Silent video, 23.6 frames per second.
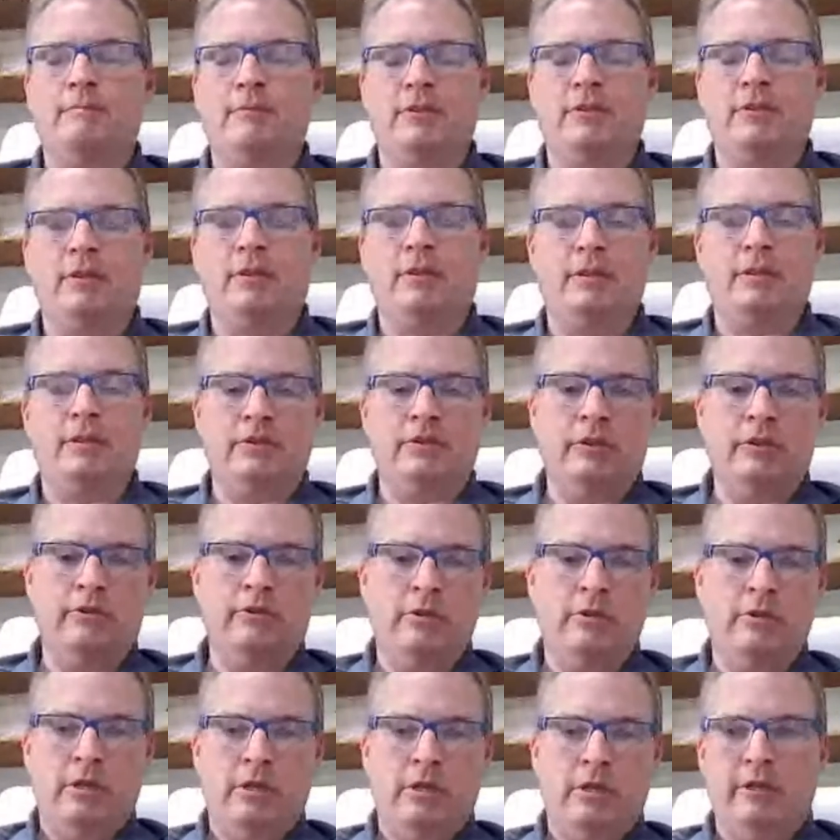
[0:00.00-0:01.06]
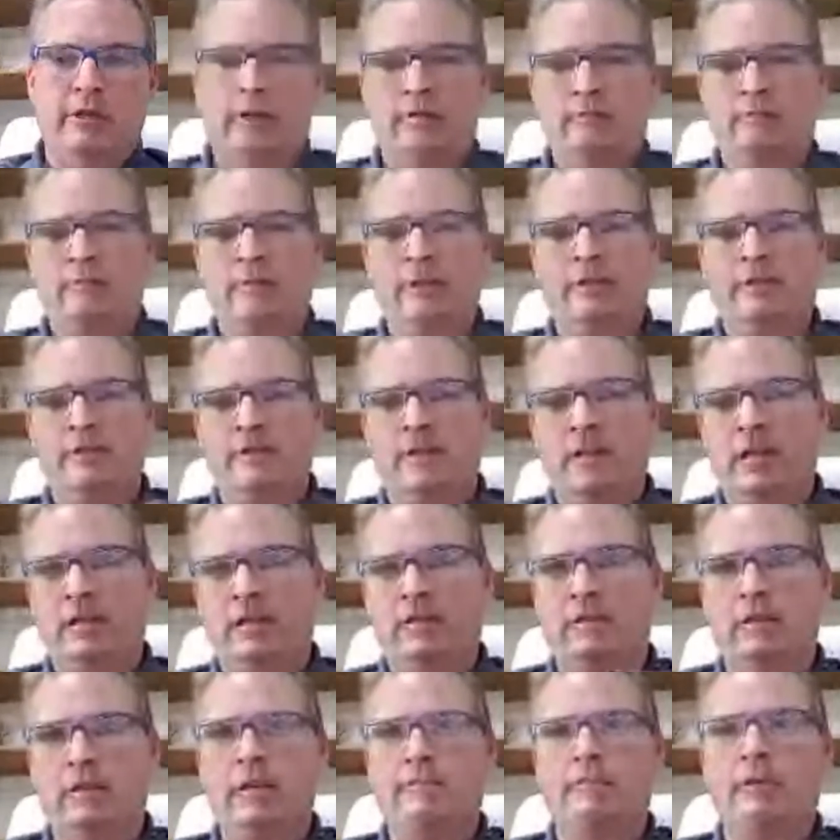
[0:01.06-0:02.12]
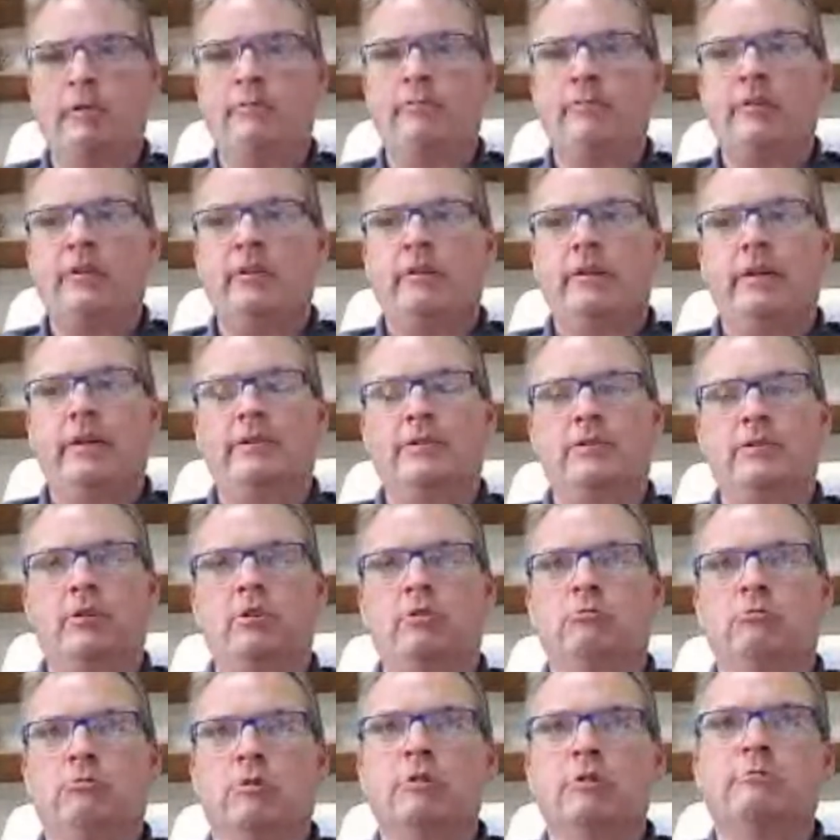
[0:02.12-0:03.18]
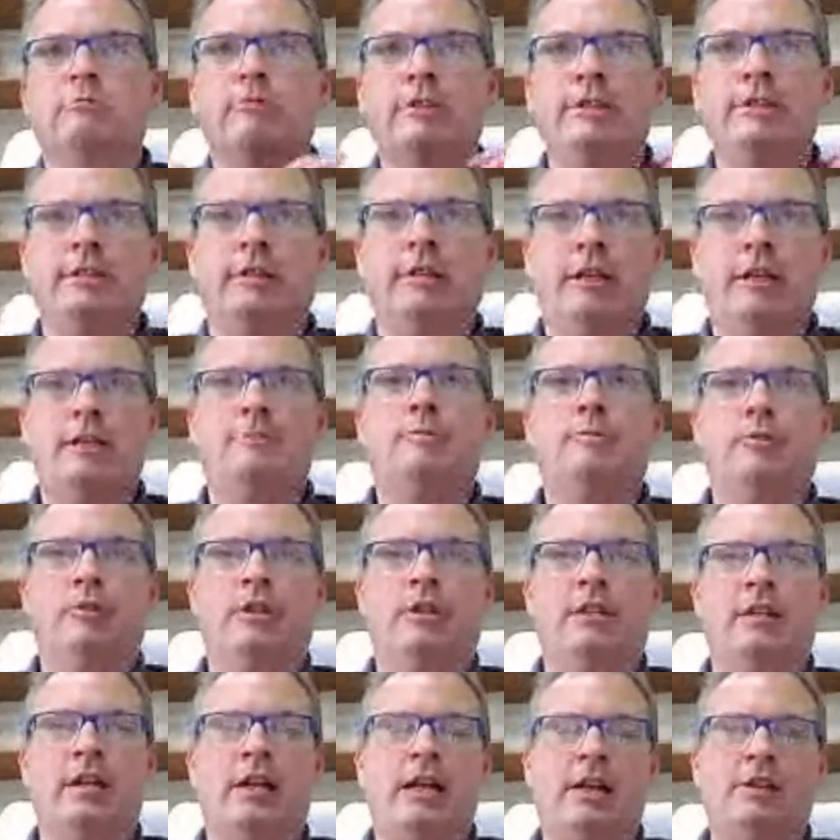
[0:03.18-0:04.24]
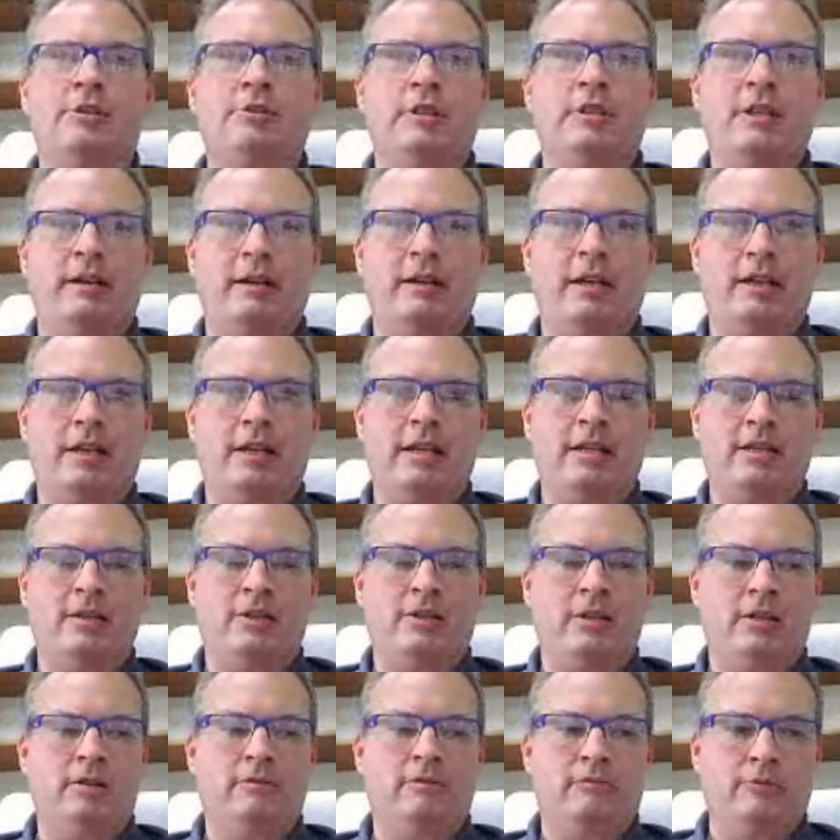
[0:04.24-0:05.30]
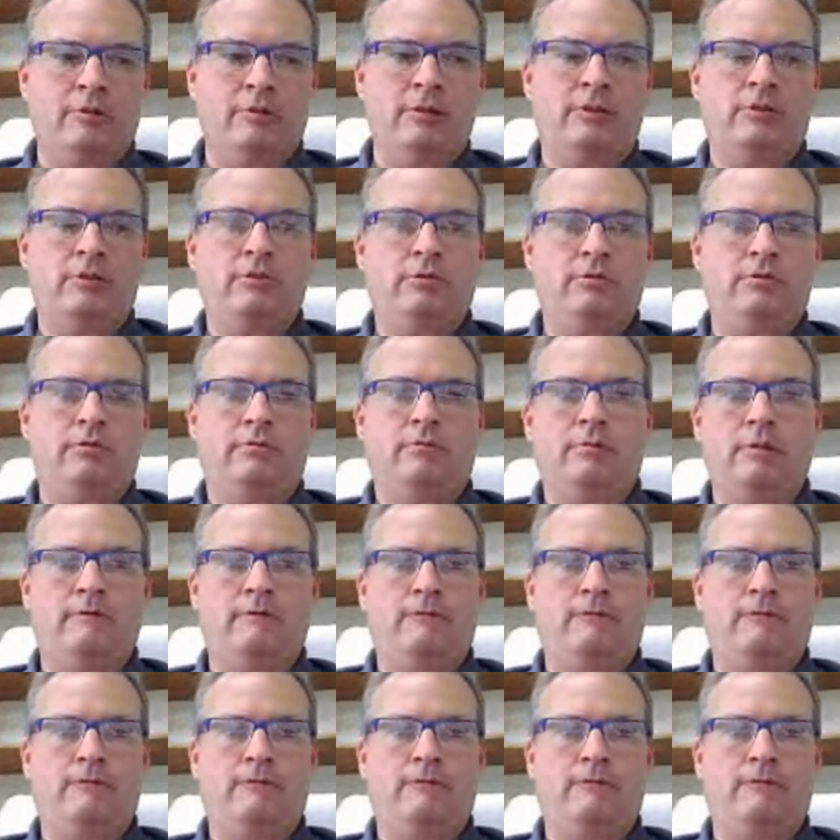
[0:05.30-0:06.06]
Amazon doesn't know. They just scan the label. And so we're relabeling. Actually, I can think of 1, 2,